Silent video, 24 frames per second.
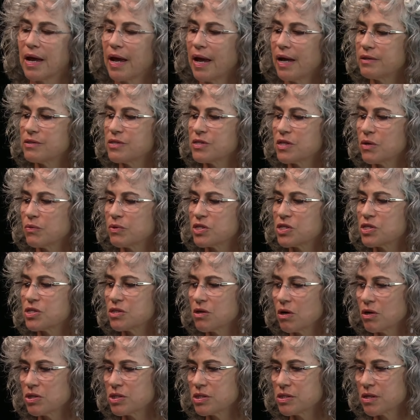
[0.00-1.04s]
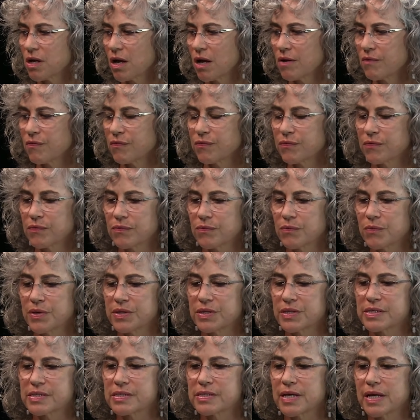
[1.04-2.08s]
And so it starts off
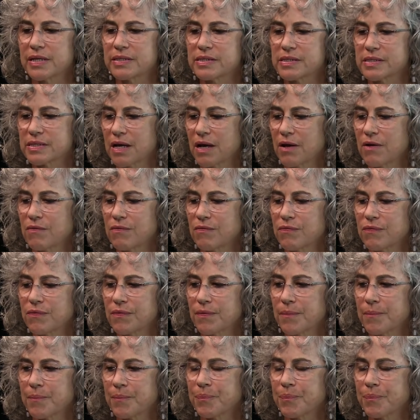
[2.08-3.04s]
with a sense of